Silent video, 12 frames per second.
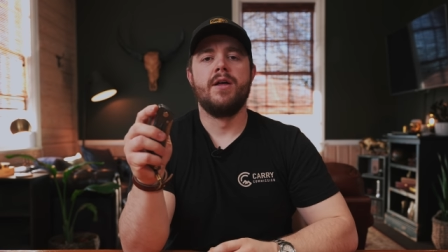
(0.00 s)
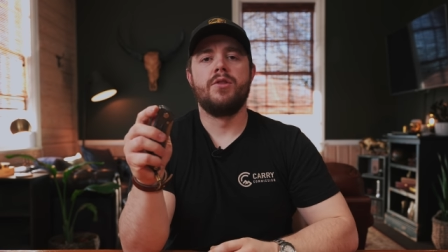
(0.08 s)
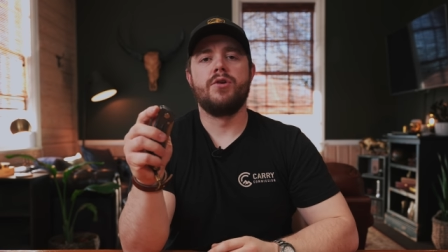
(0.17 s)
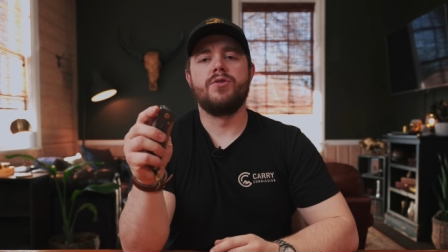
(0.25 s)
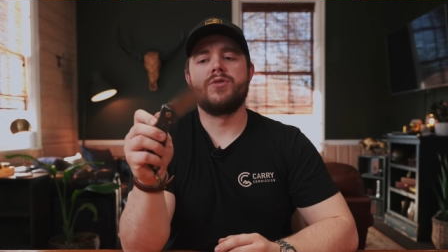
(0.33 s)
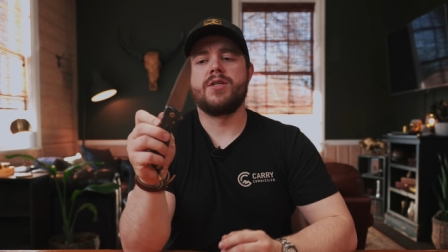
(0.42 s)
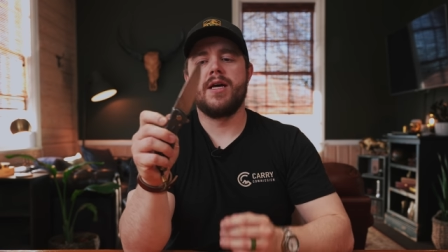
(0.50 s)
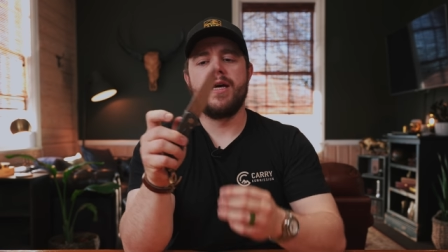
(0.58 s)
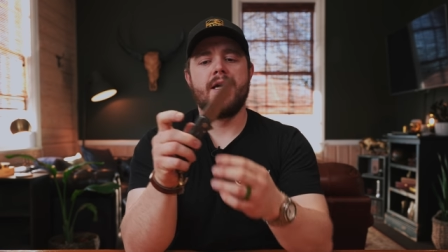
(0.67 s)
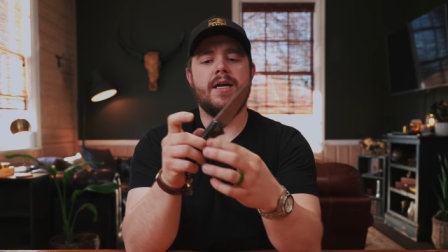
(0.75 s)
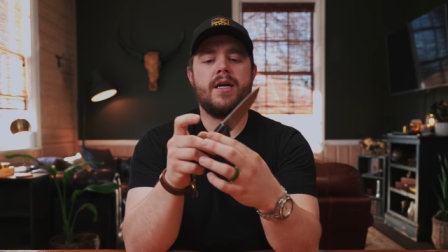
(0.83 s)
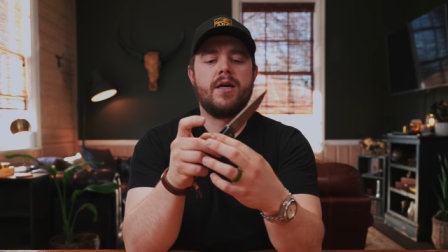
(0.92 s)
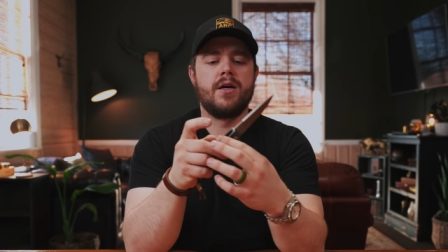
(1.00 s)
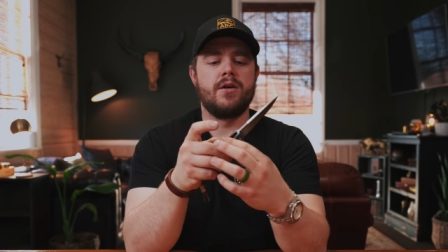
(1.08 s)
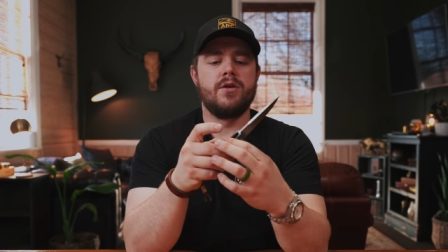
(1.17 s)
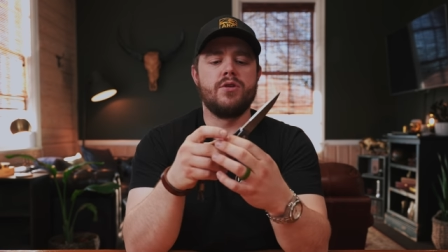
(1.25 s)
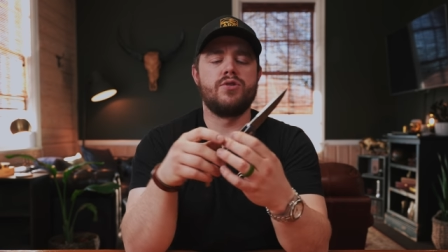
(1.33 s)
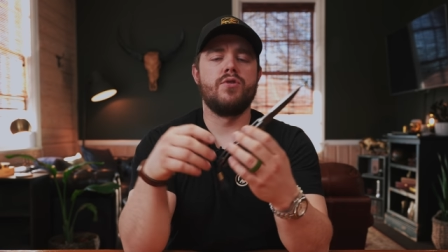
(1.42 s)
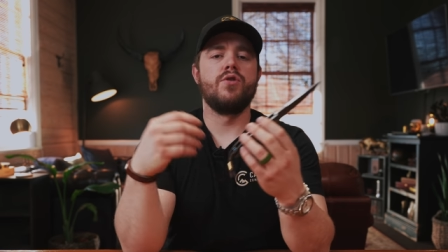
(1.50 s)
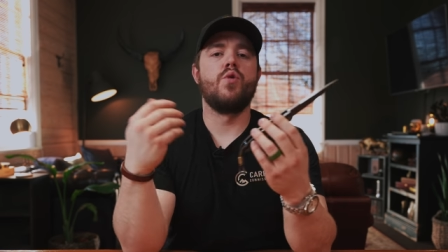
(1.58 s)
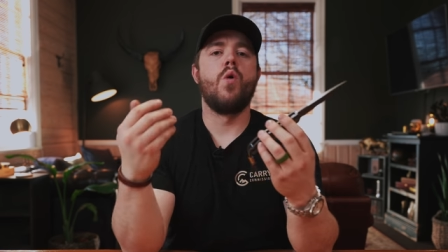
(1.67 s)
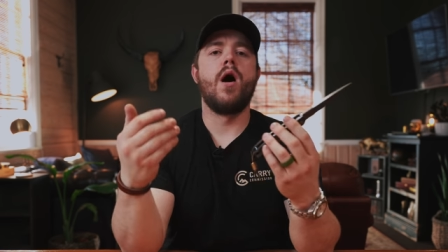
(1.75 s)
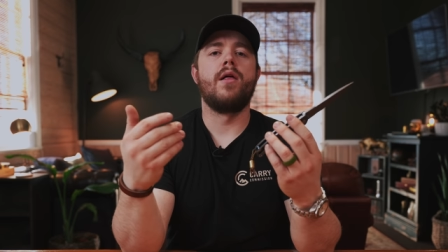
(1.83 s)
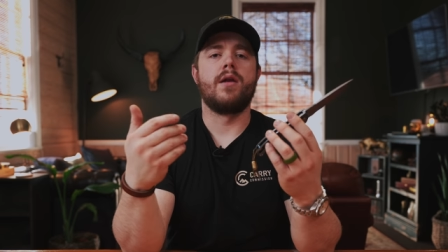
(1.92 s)
There's a certain
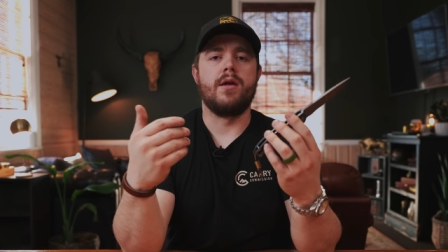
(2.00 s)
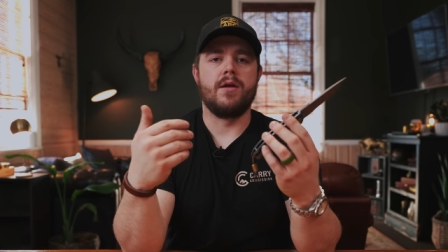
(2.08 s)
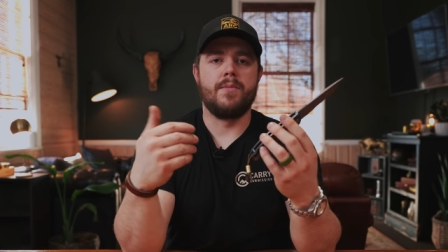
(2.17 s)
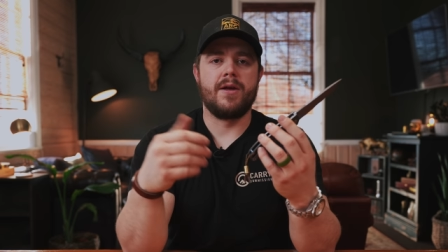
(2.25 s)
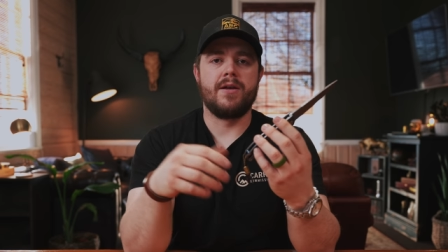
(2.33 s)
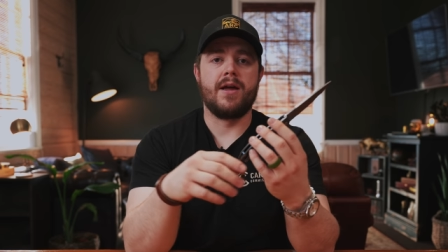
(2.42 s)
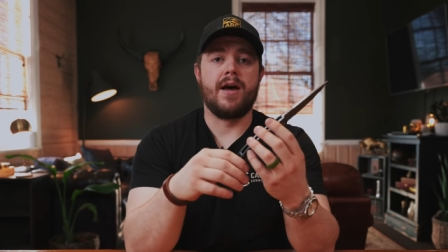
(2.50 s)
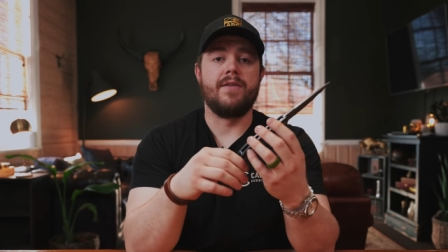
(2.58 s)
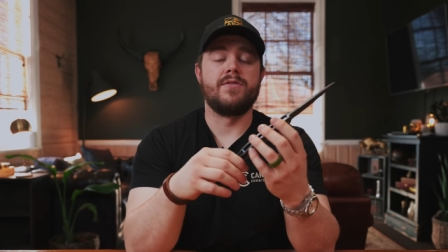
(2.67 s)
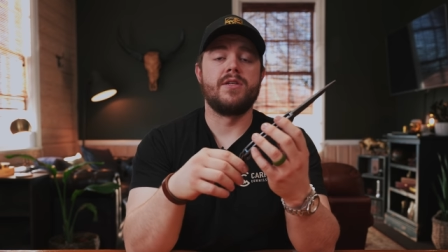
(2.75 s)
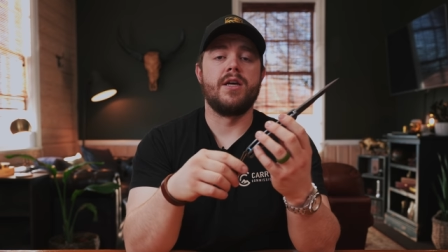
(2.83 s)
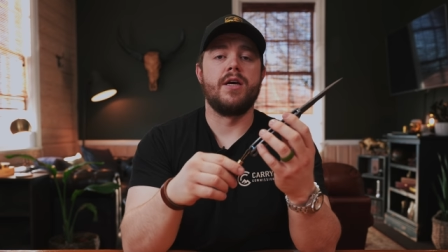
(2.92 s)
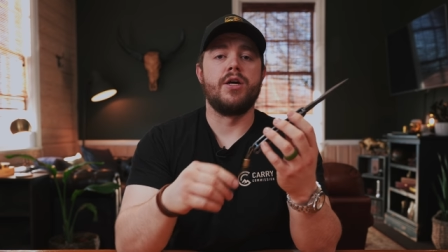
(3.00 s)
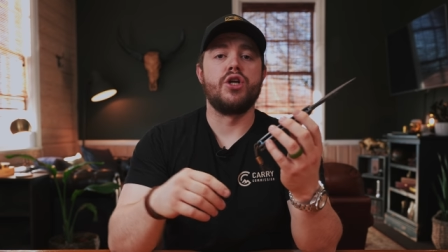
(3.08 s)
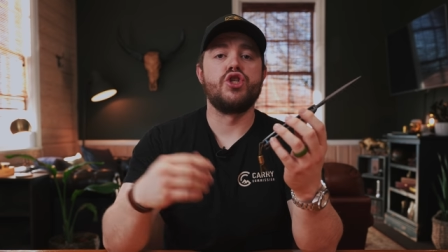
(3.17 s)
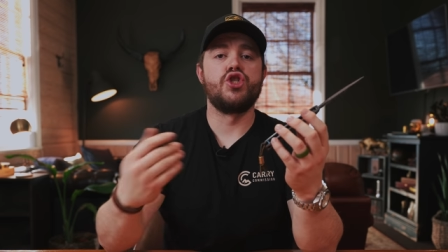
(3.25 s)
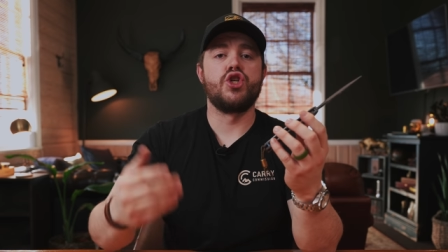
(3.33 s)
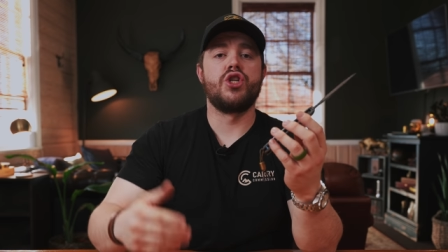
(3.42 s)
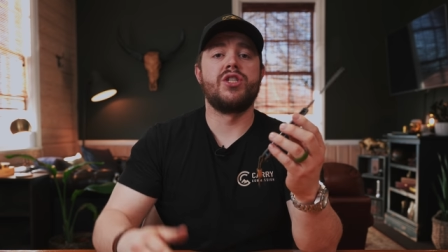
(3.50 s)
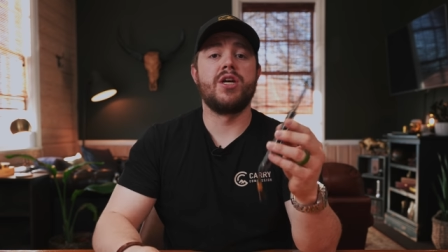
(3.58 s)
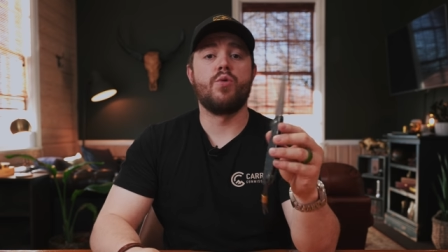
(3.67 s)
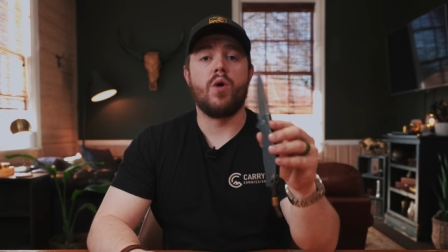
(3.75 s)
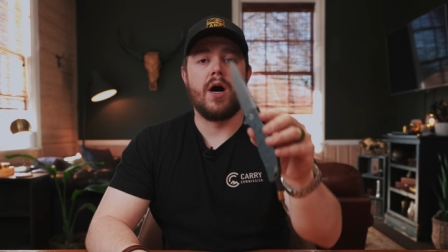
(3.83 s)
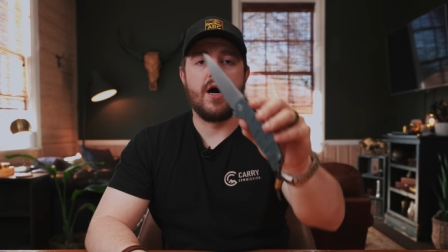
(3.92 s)
quality about knives, a je ne
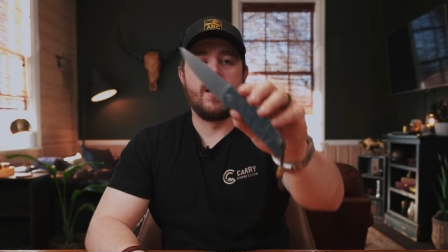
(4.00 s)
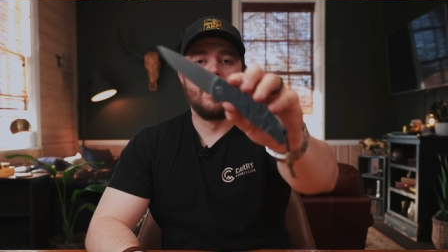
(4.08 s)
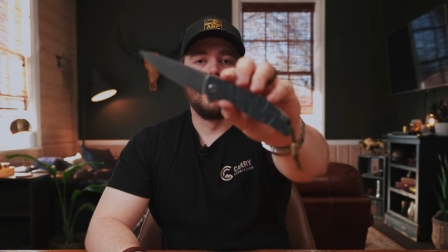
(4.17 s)
sais quoi,